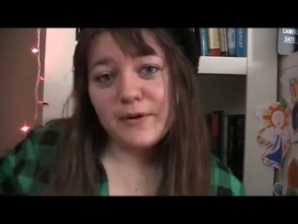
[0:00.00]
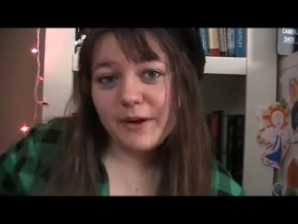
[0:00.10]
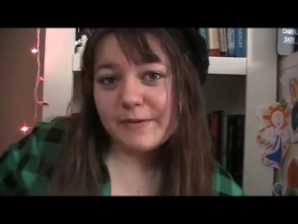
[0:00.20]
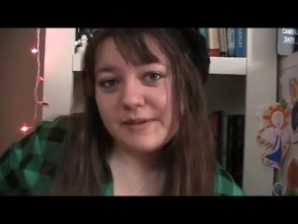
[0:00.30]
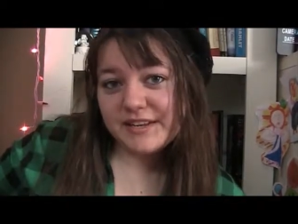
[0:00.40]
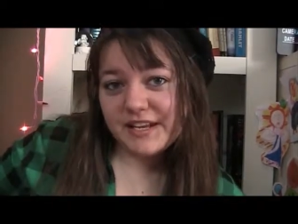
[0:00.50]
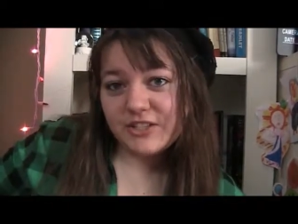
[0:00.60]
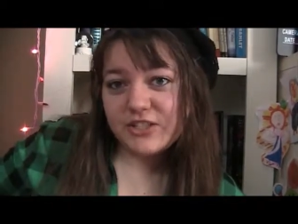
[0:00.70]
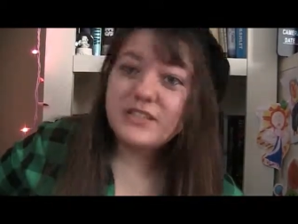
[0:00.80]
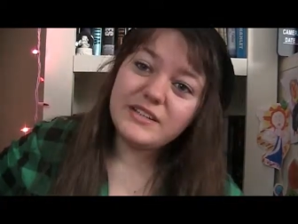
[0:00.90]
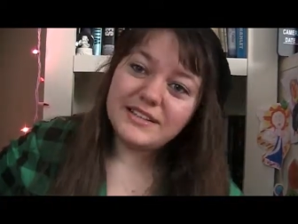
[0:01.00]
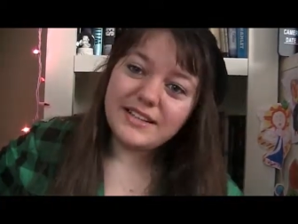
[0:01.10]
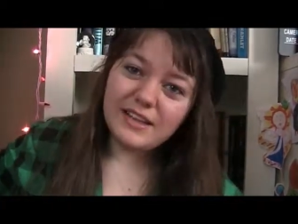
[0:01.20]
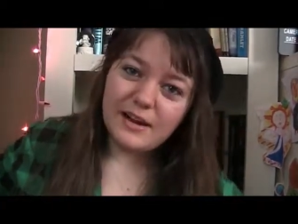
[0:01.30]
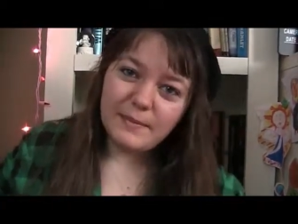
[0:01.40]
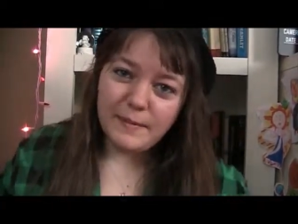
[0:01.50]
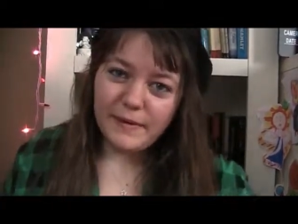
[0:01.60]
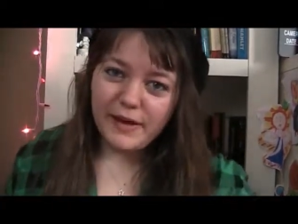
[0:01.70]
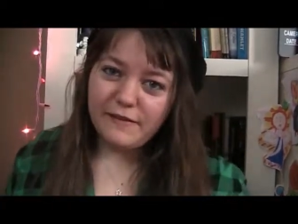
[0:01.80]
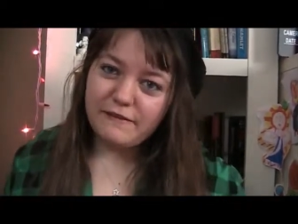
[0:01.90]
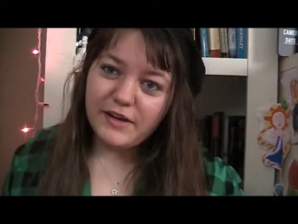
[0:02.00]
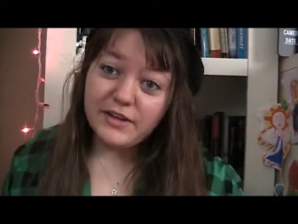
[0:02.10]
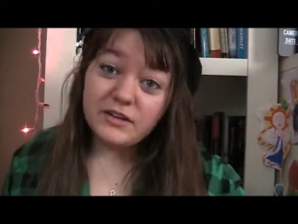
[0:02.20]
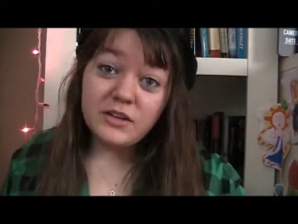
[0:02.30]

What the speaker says: recommendations because I thought it might be kind of fun.